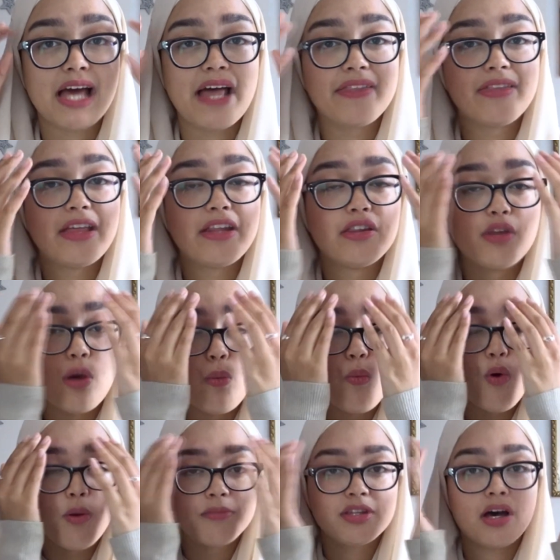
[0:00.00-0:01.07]
and then the
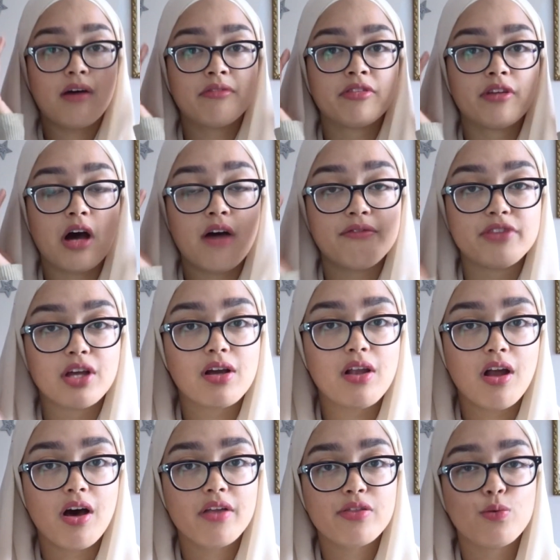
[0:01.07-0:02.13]
warmth of the
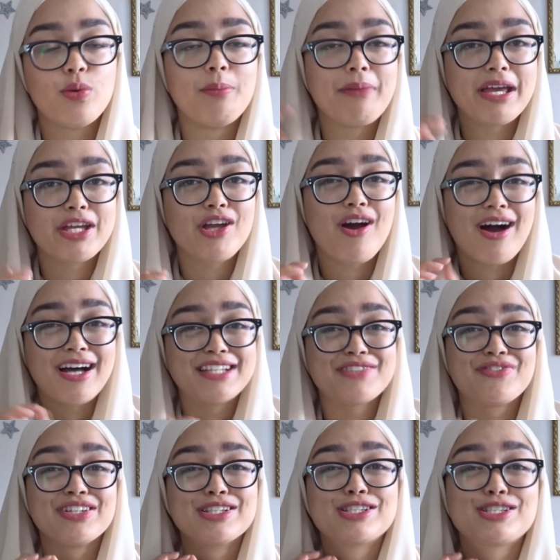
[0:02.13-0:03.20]
cloth will make your eyes
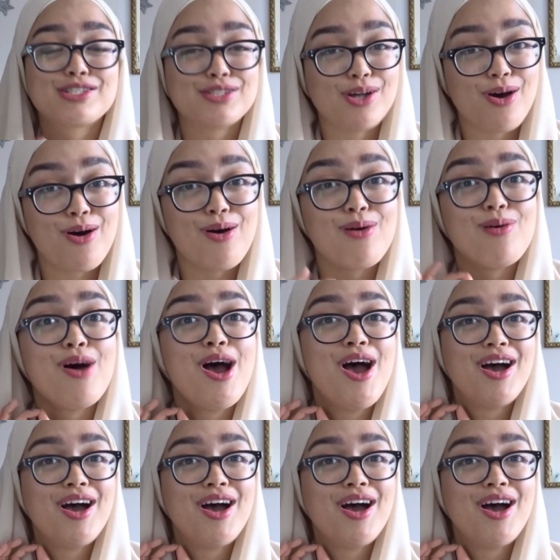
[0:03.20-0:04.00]
feel so